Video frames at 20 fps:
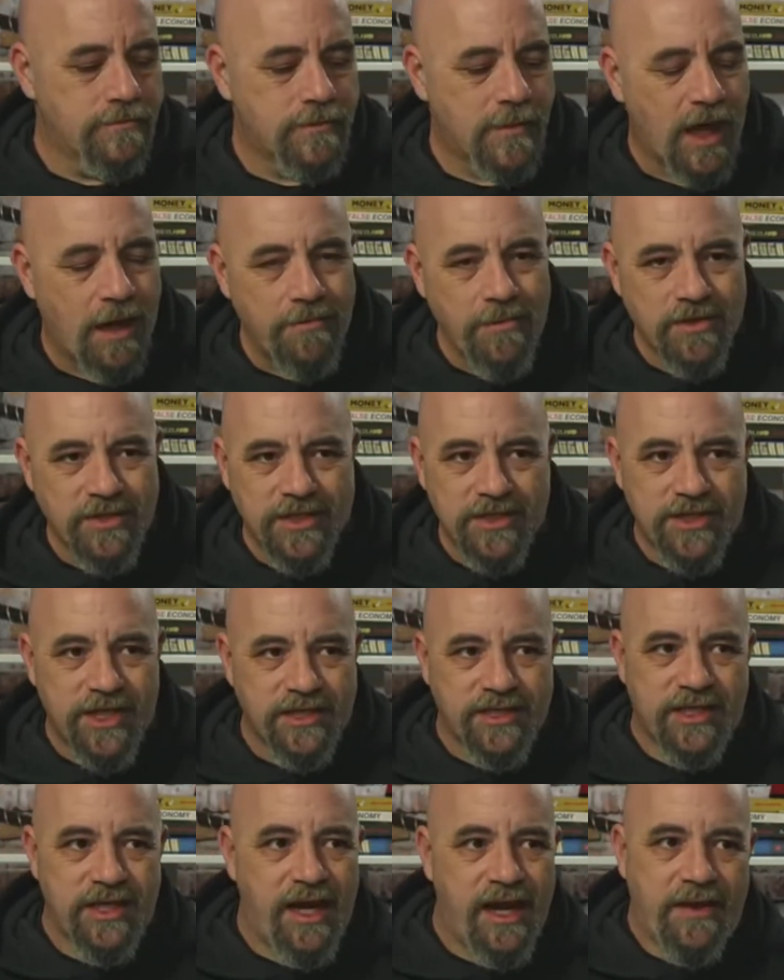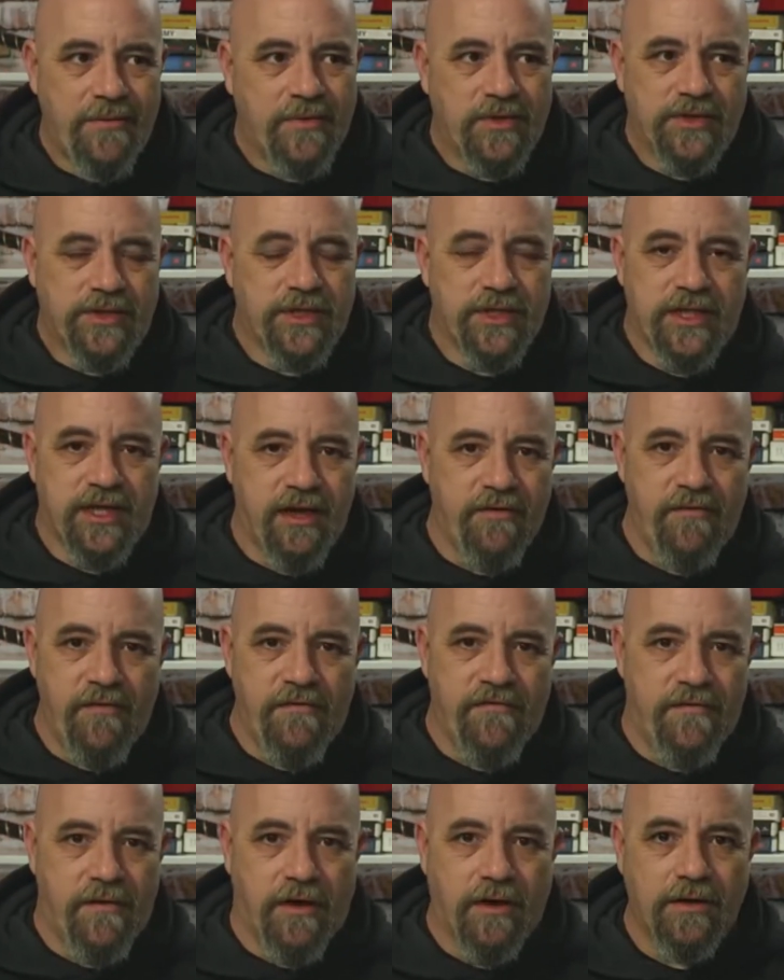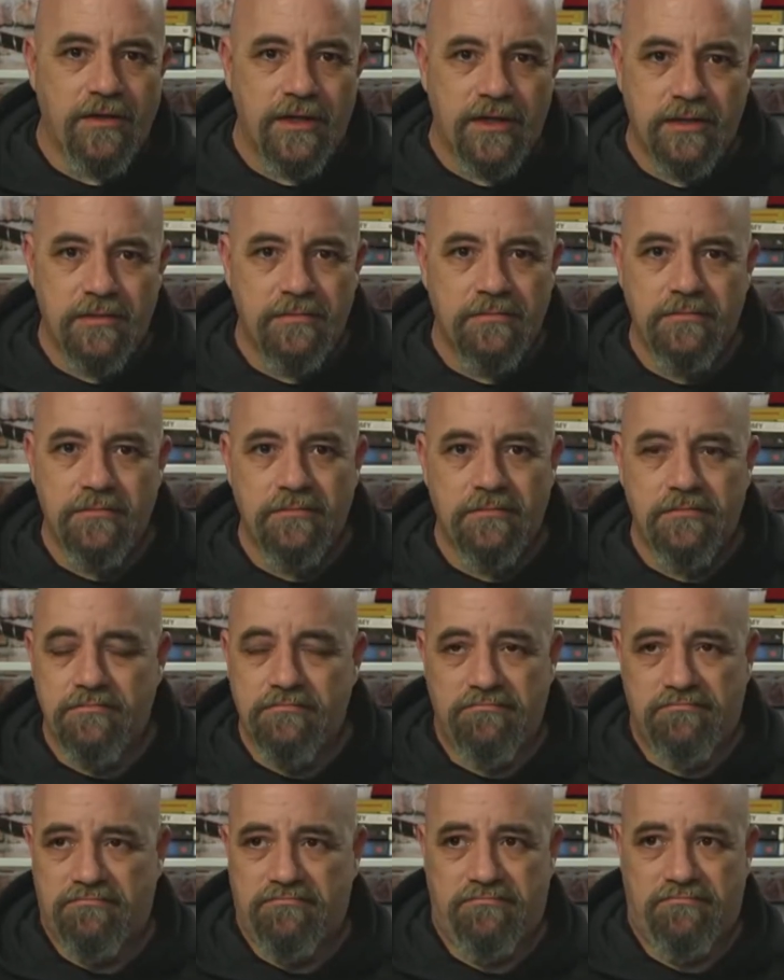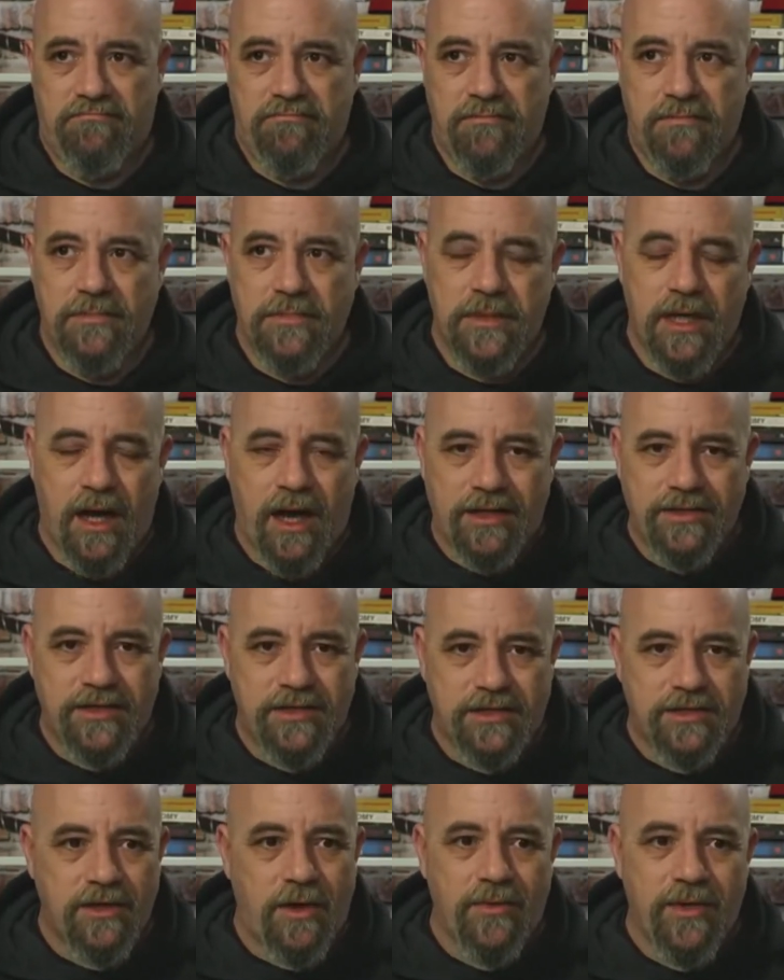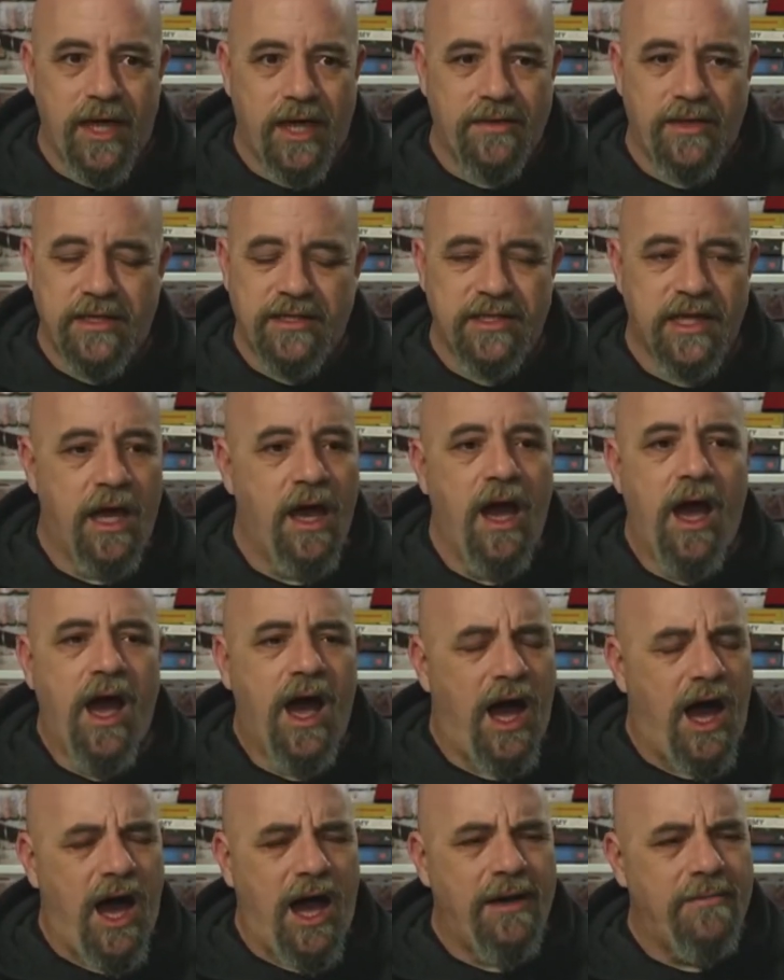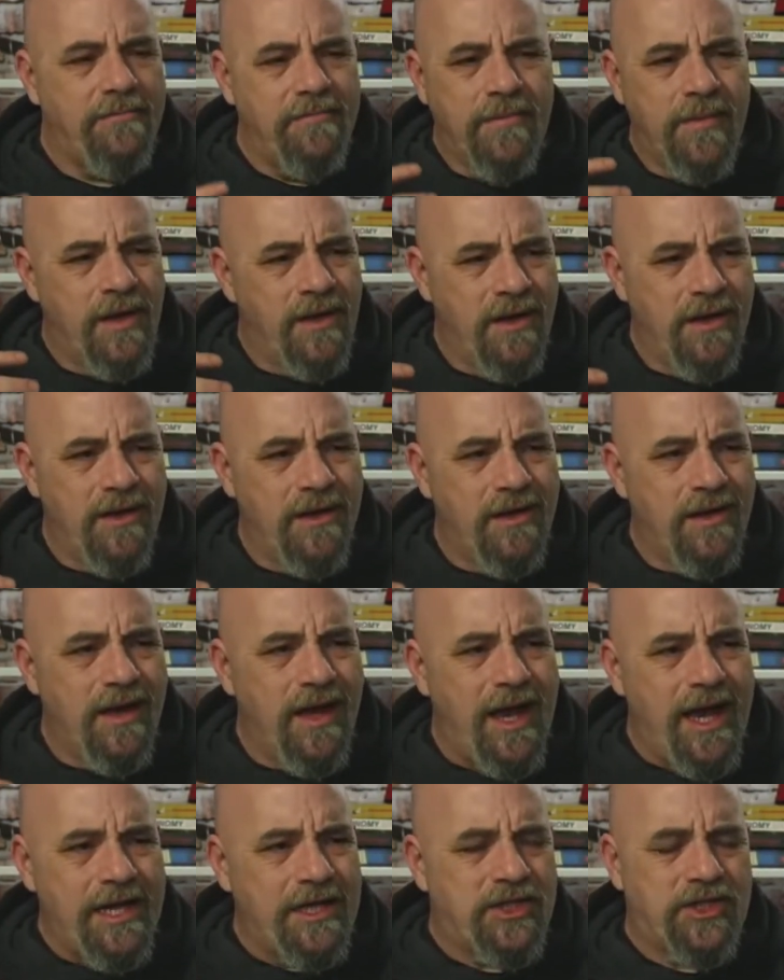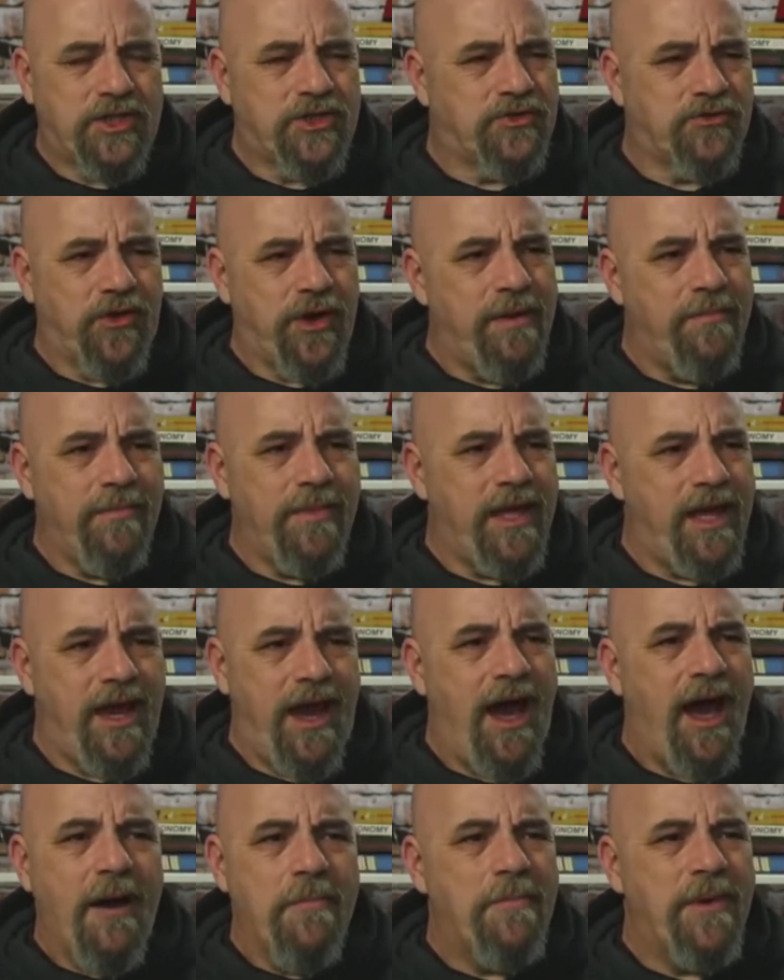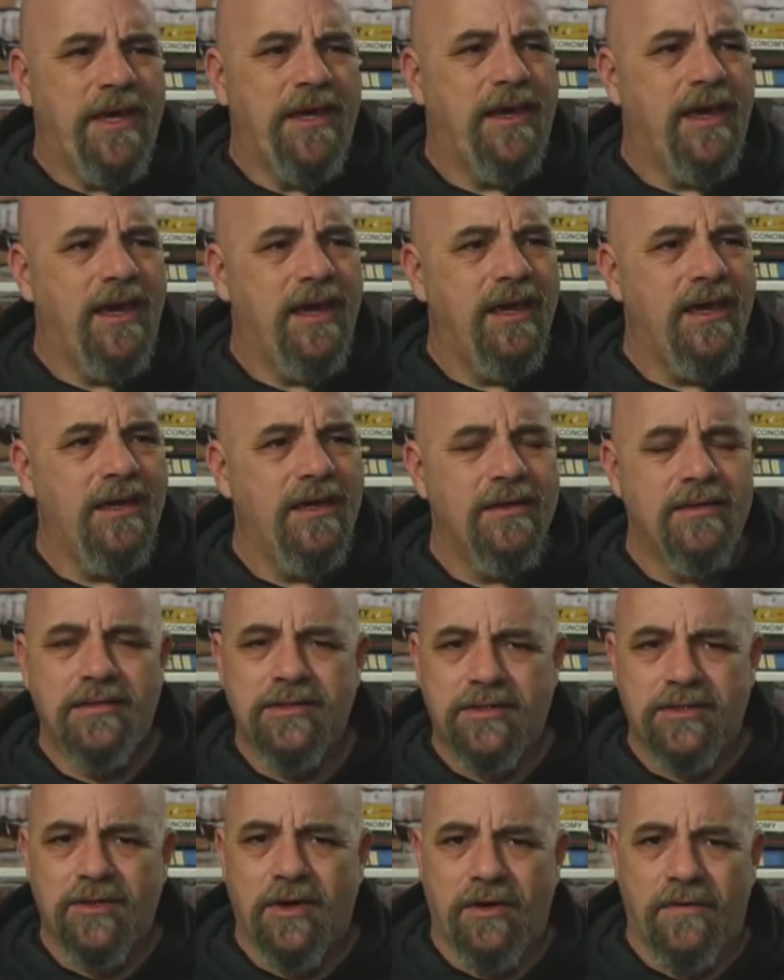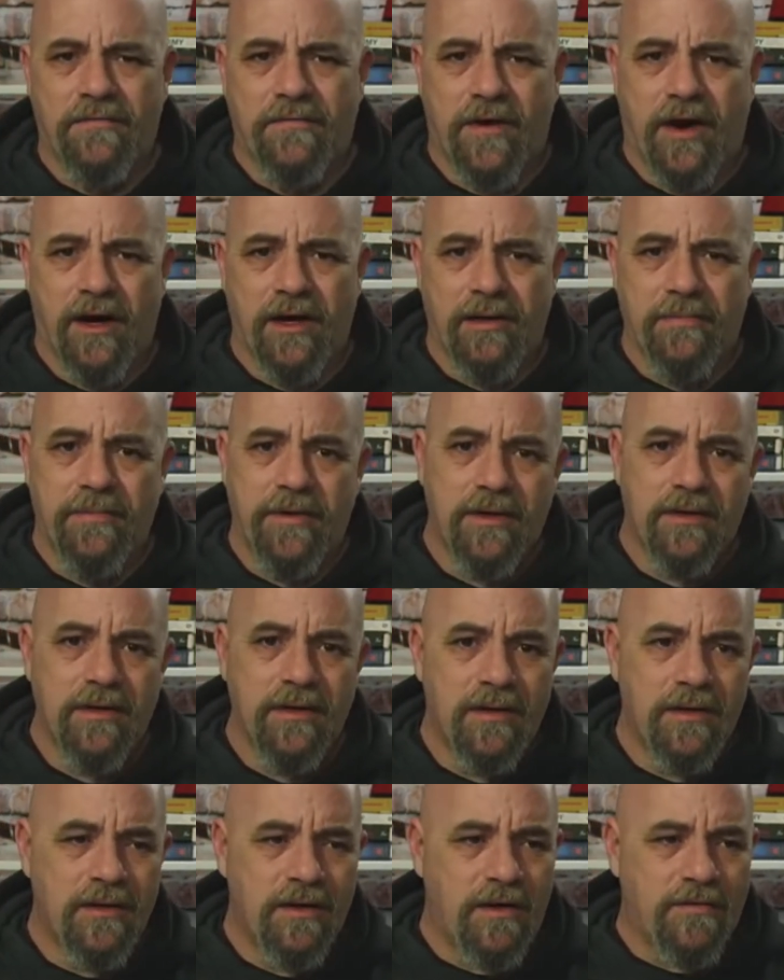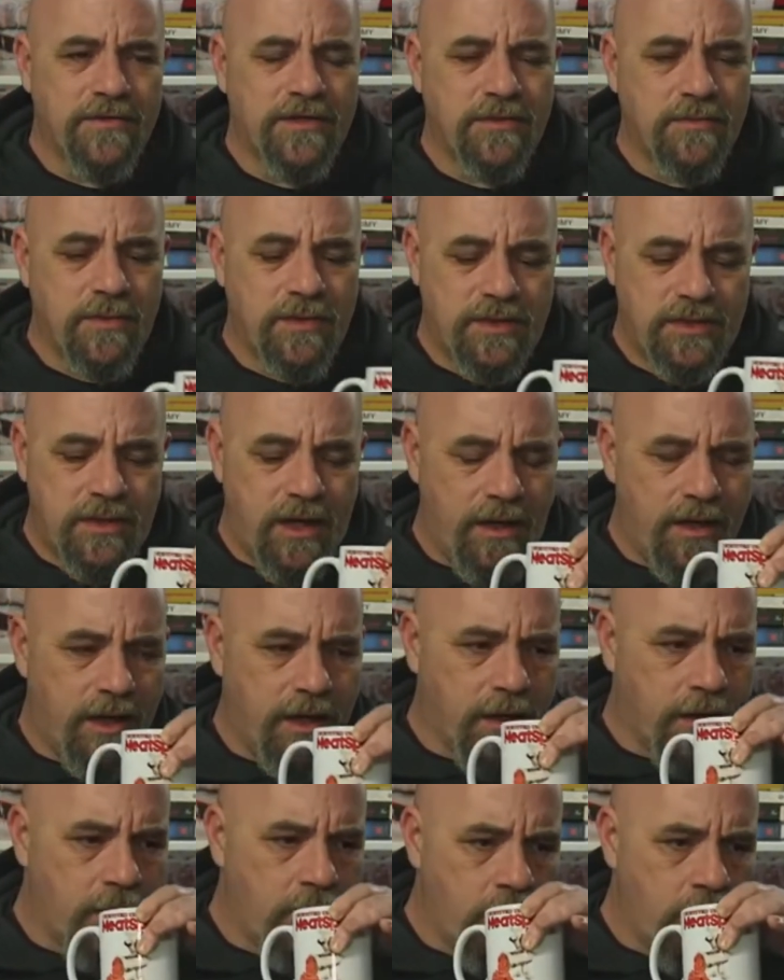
I'm not suggesting anyone should give a fuck. I just don't get this I'm extremely happy sort of vibe of someone dying.